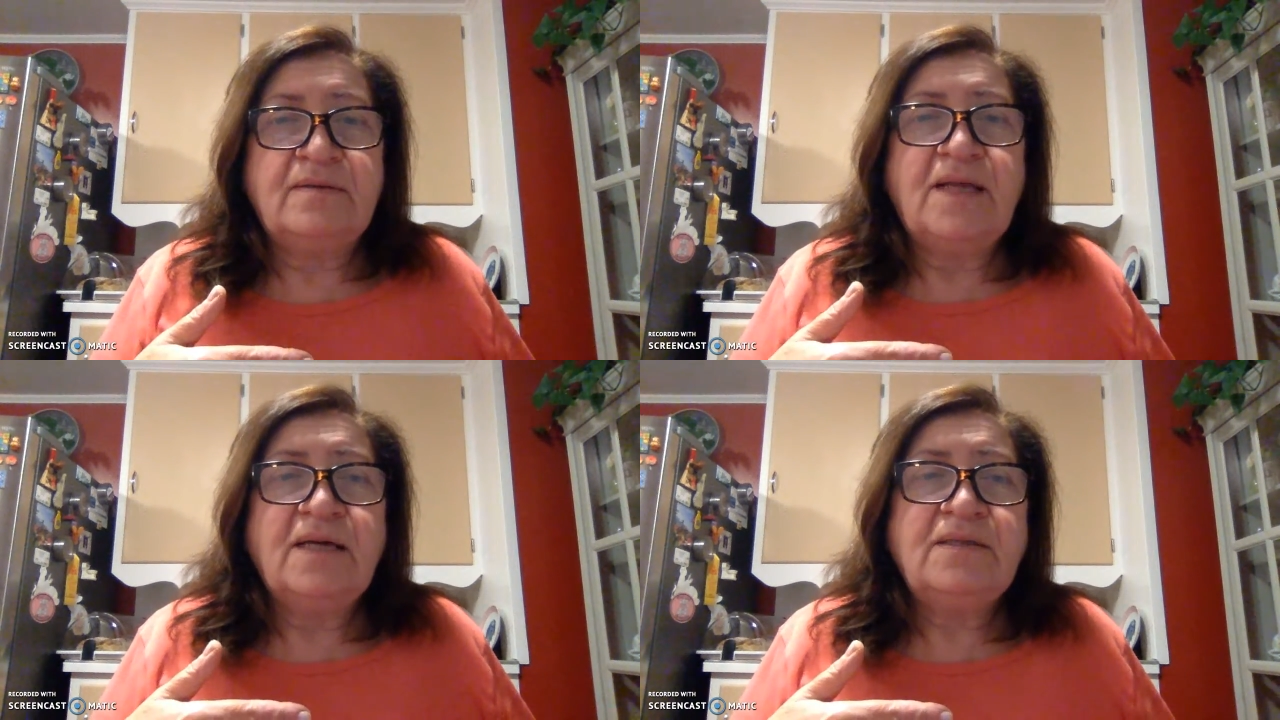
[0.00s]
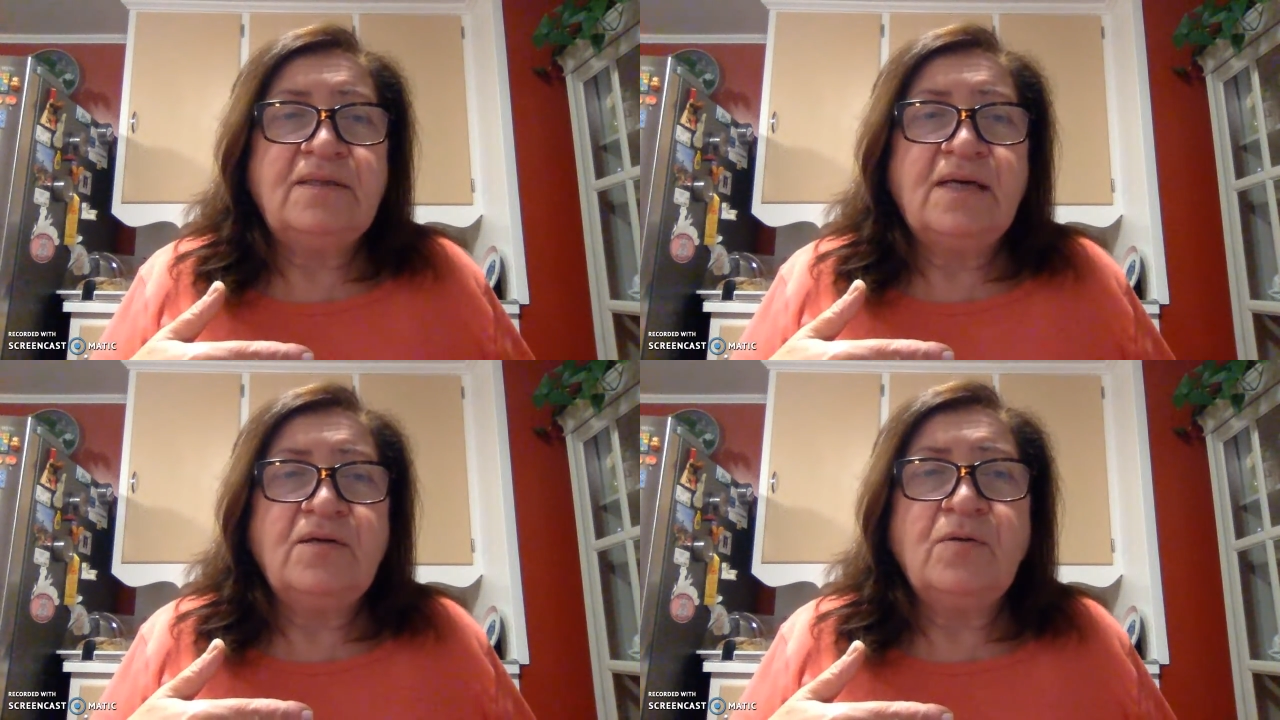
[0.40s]
that
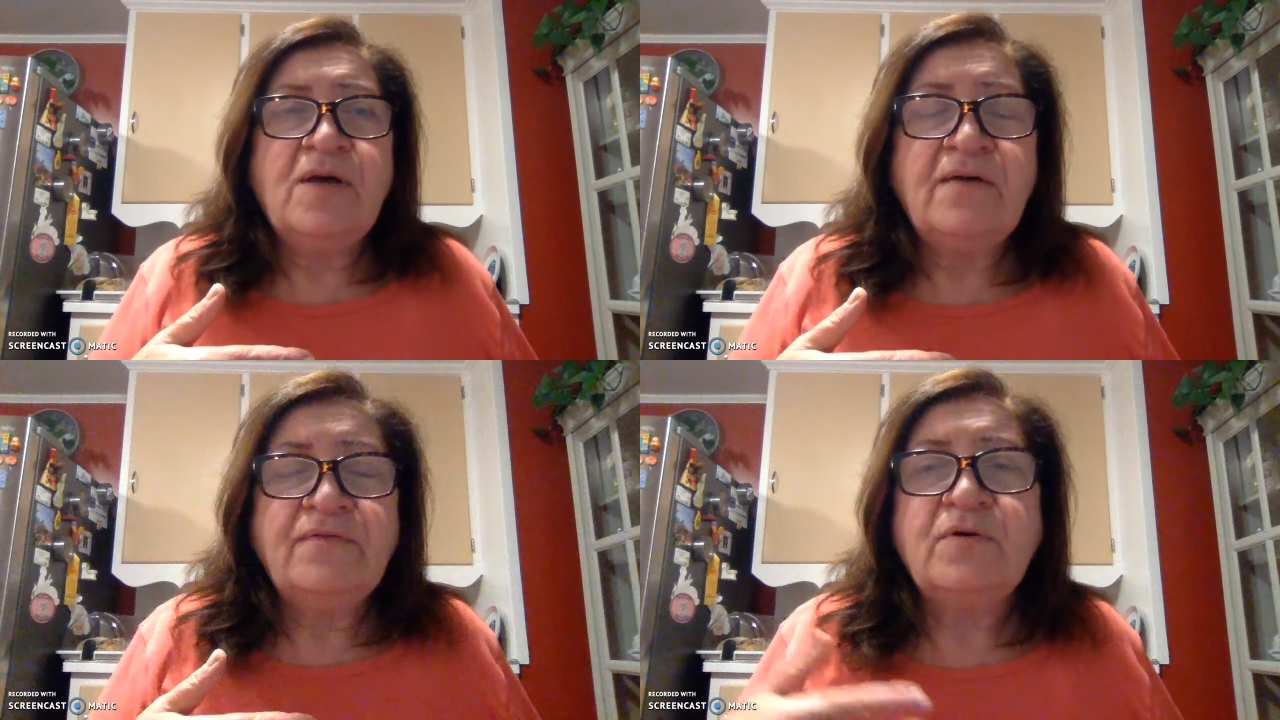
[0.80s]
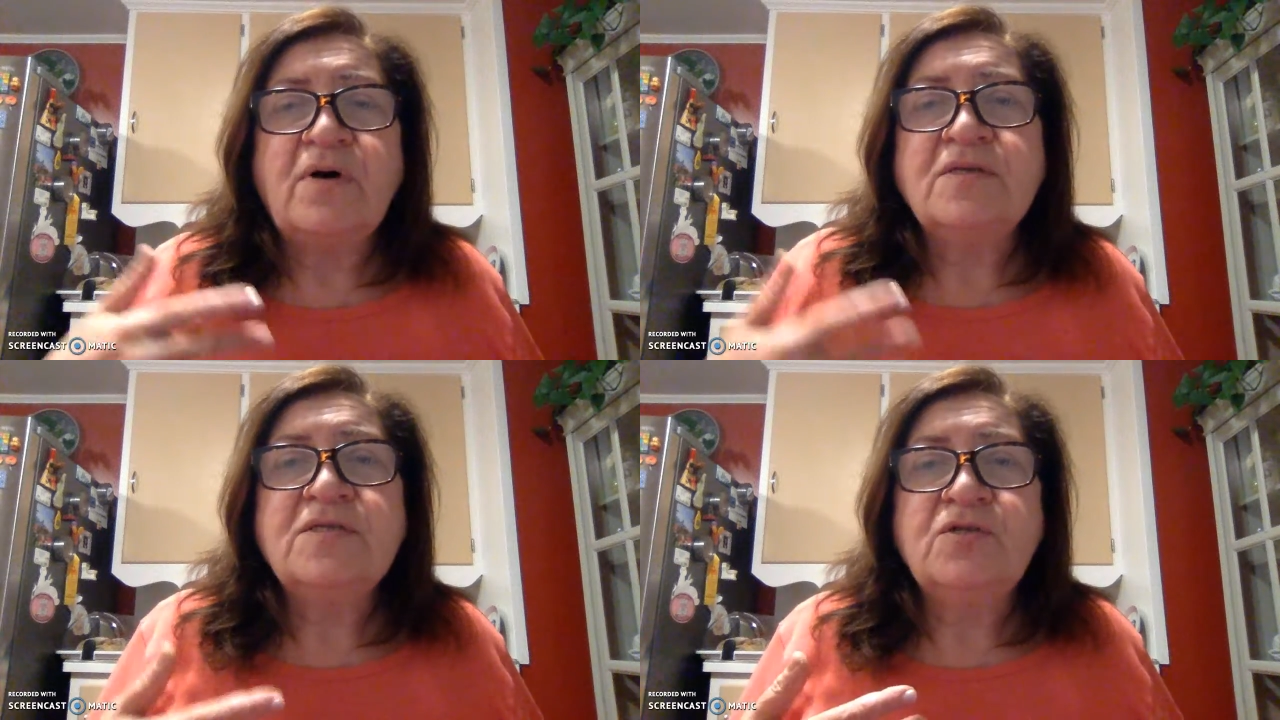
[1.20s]
they don't have to
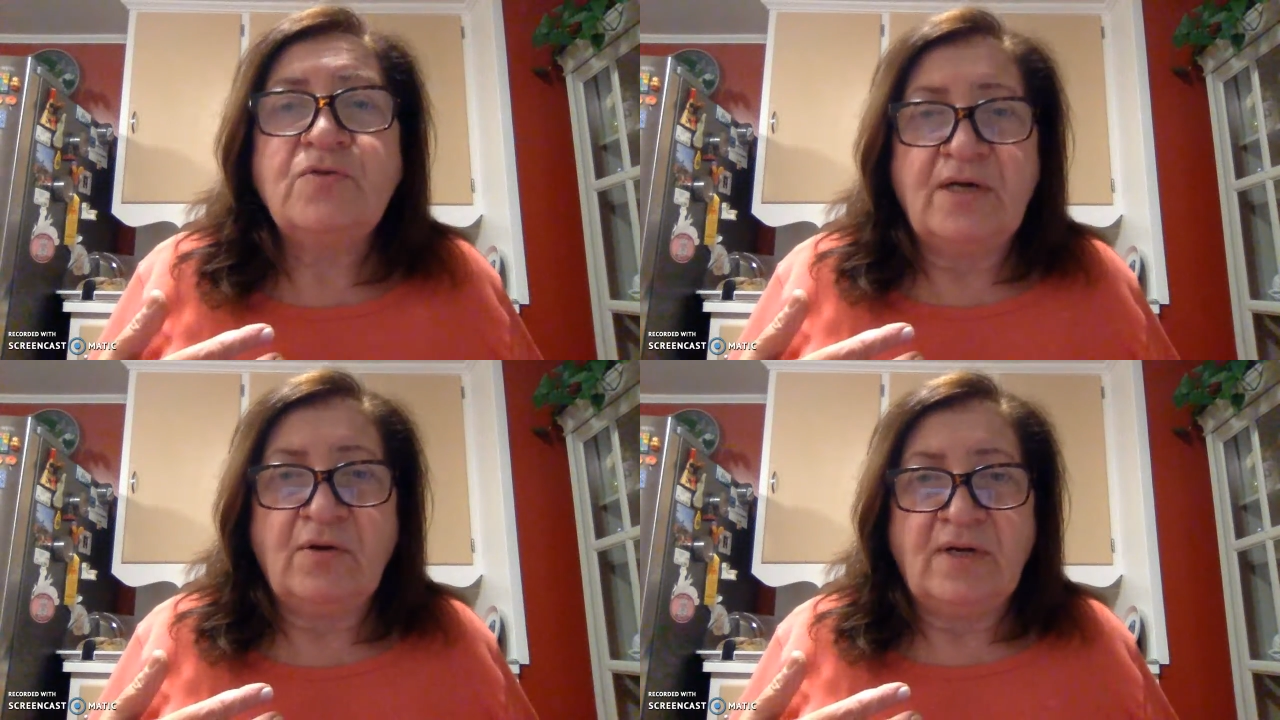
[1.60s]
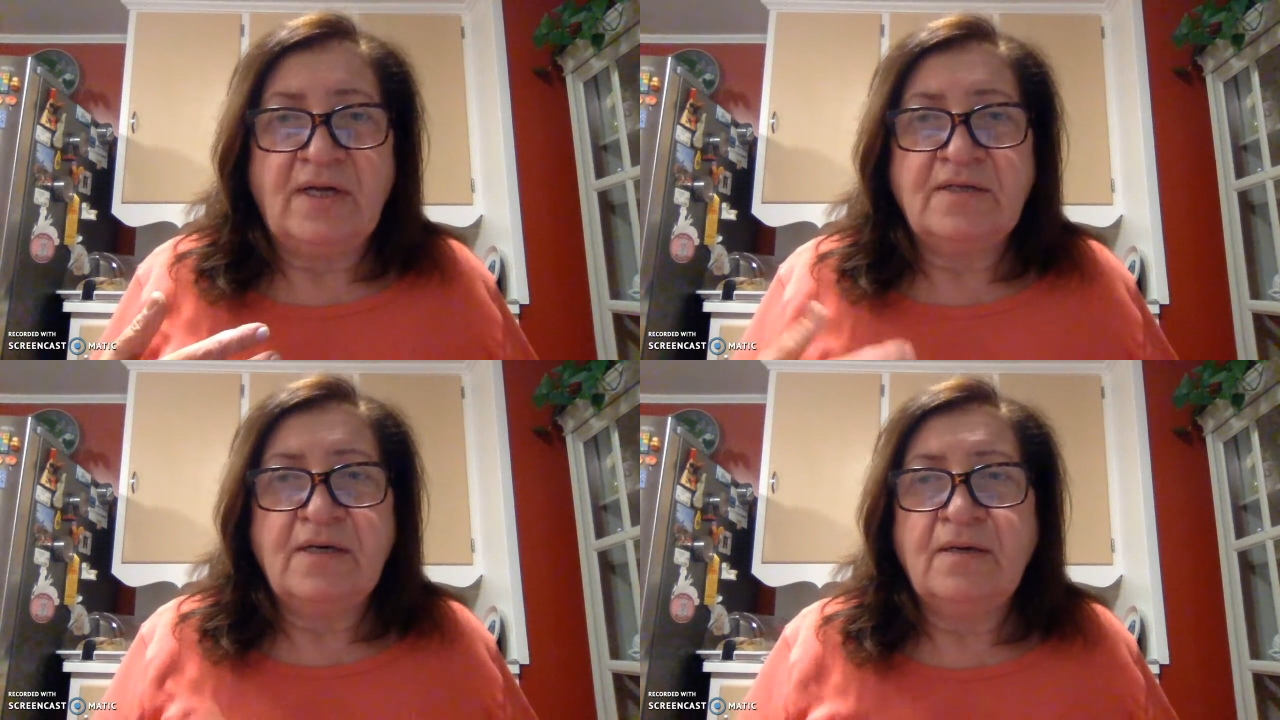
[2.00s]
concentrate on
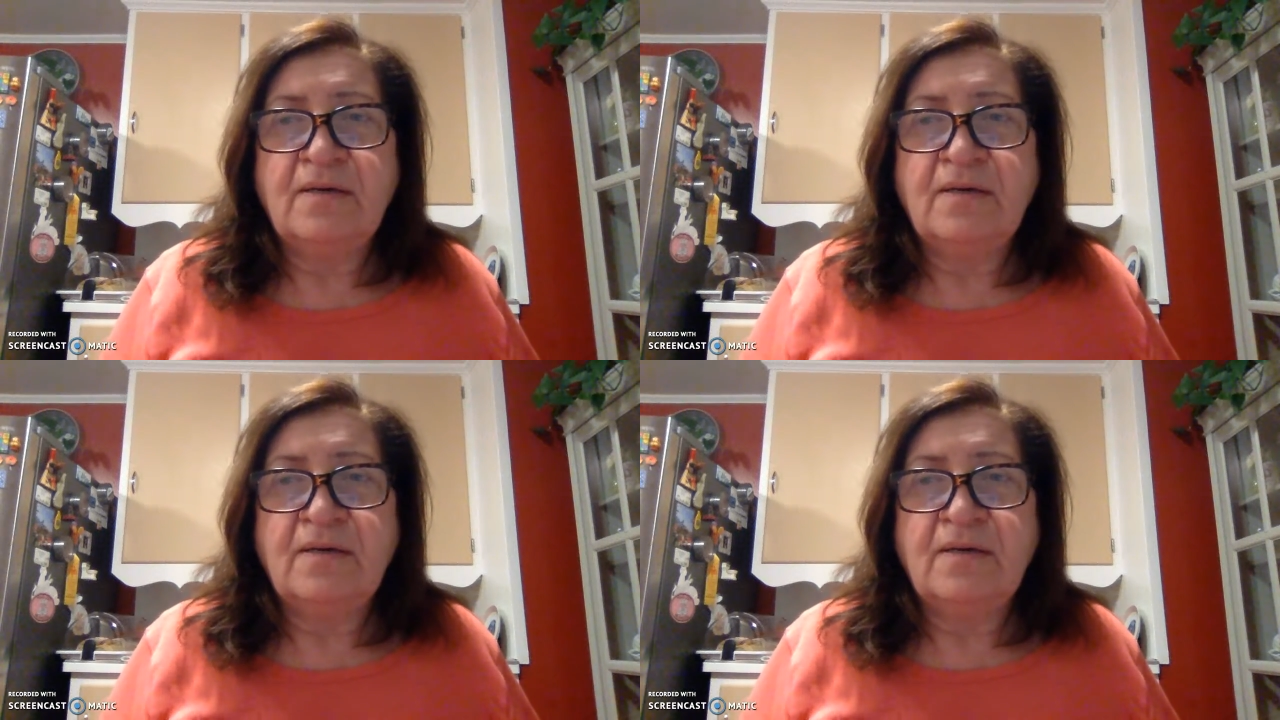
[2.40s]
it.